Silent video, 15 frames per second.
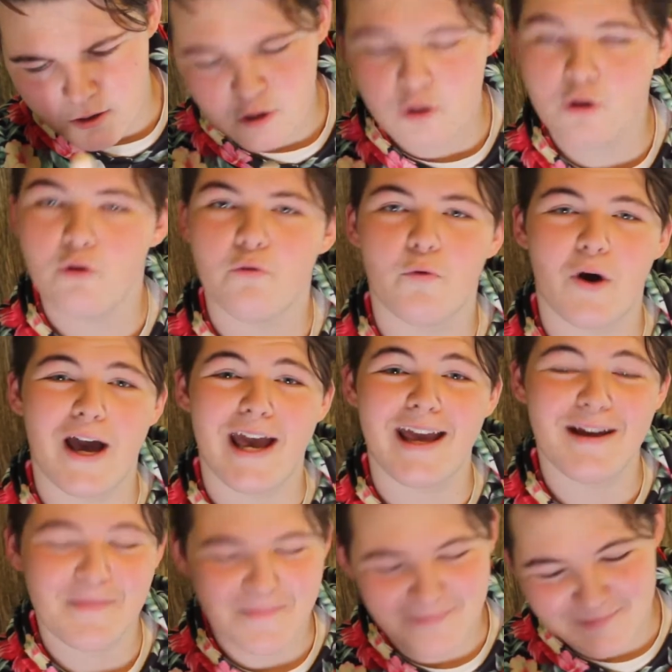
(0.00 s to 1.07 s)

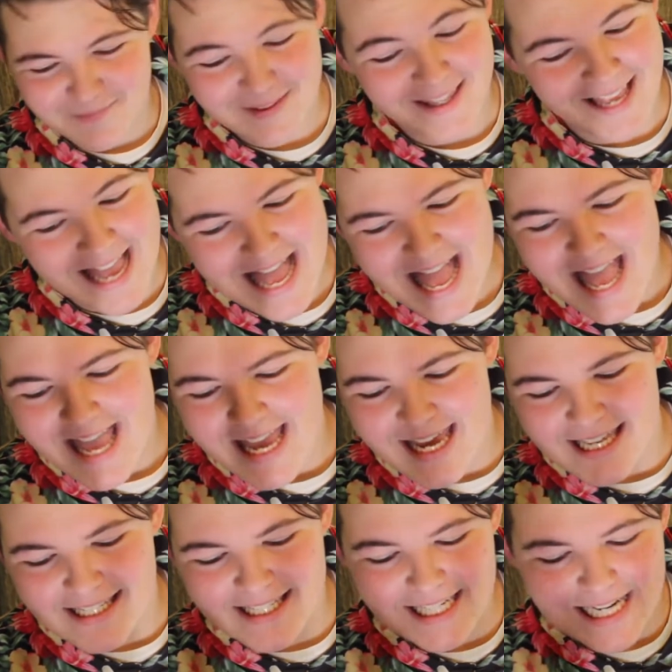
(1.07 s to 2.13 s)
Nouveau
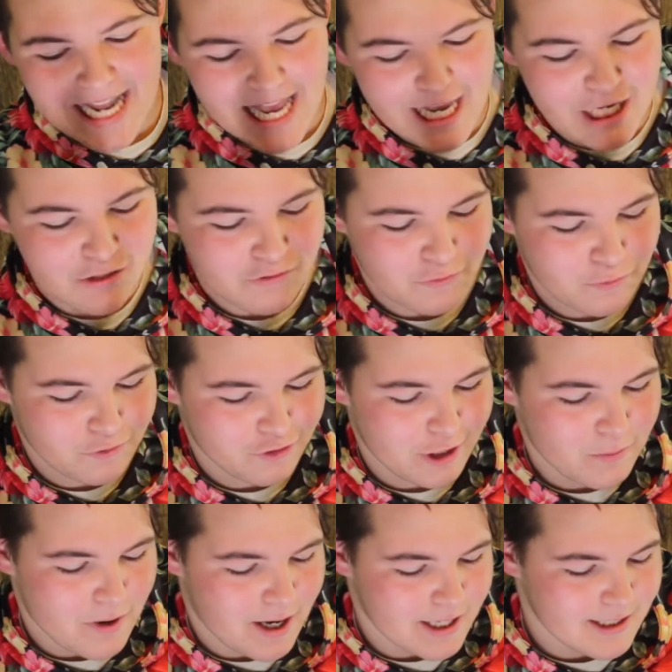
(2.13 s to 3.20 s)
Instant Age
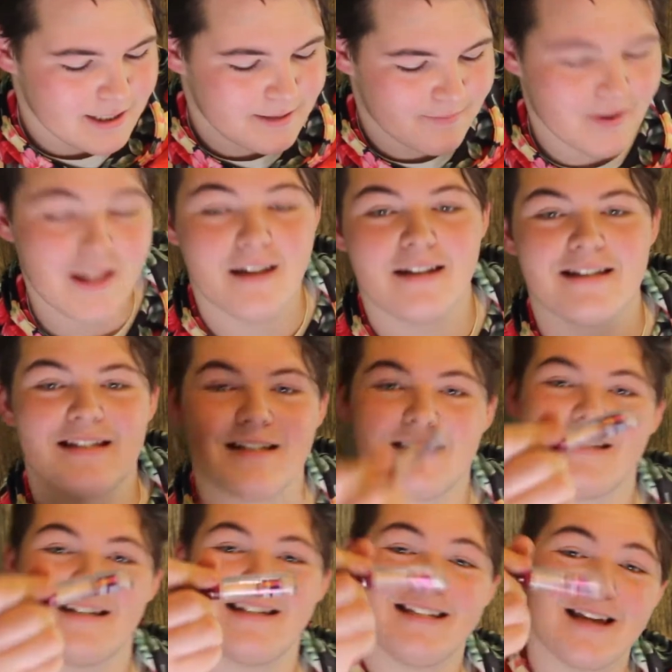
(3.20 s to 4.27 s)
Rewind, and it's
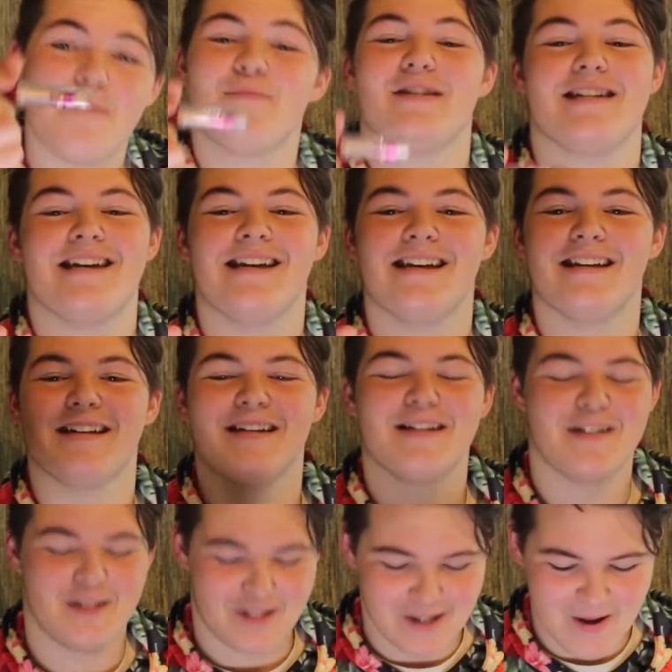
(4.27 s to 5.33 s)
empty.
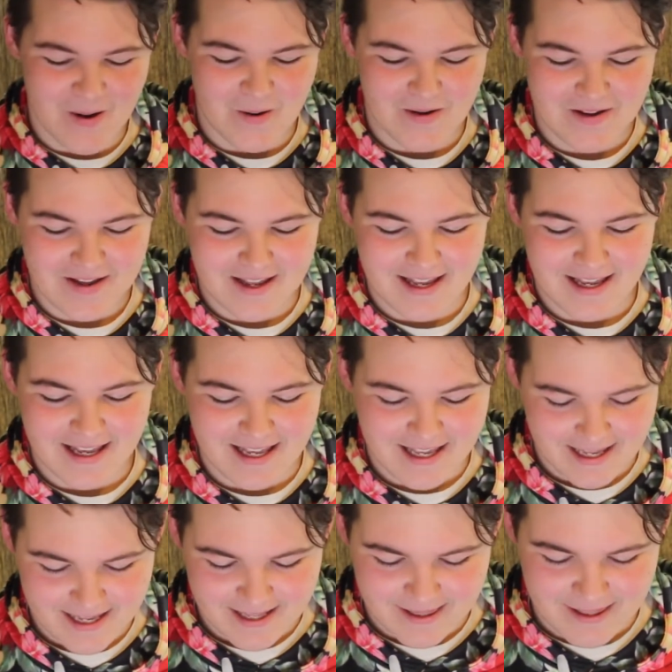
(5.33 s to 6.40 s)
So
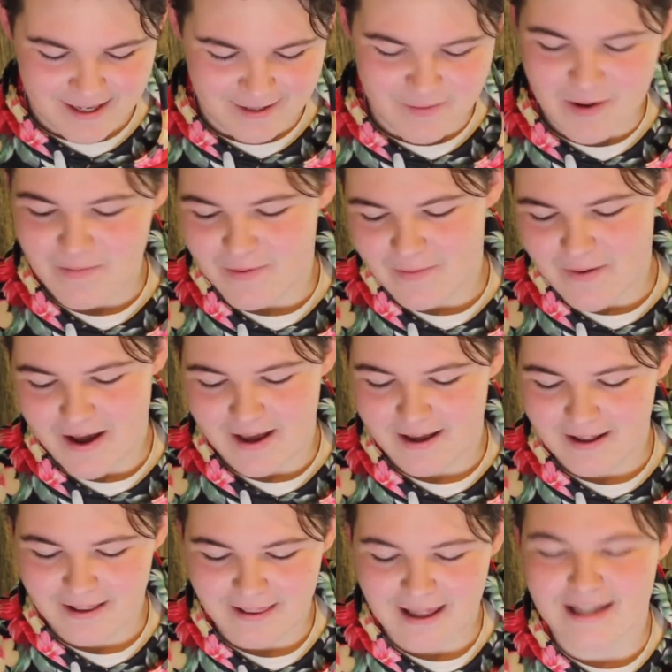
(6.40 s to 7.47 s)
these might be my
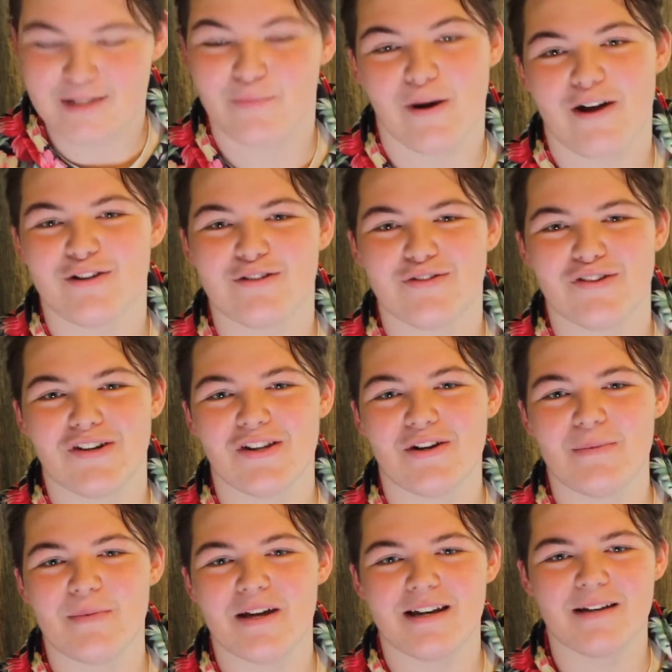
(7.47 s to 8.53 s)
last brows for a
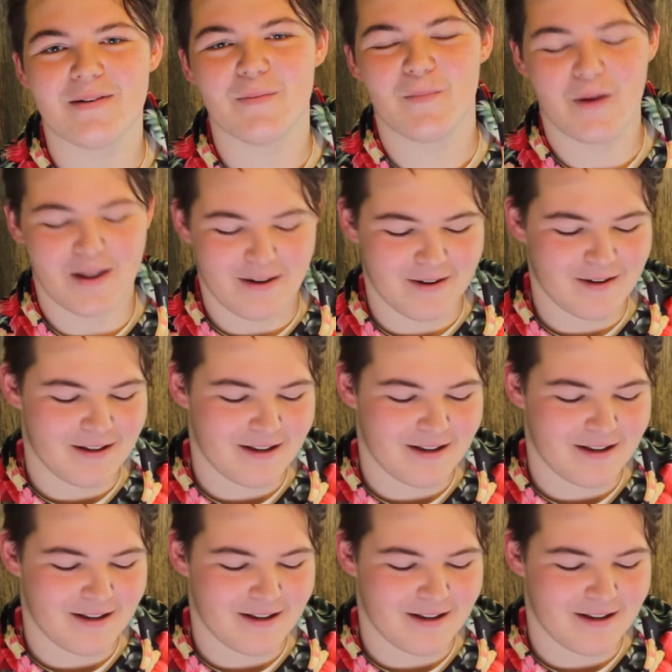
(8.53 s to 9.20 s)
little bit, but